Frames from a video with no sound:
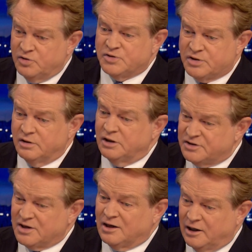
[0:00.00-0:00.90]

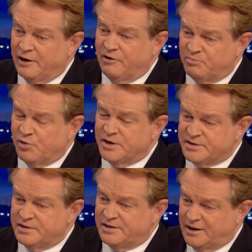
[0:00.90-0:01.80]
it's a clear and
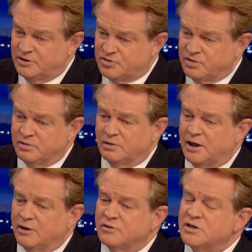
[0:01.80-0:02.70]
present danger
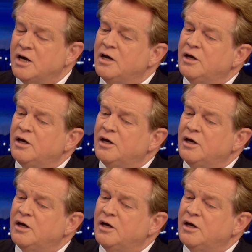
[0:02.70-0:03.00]
language.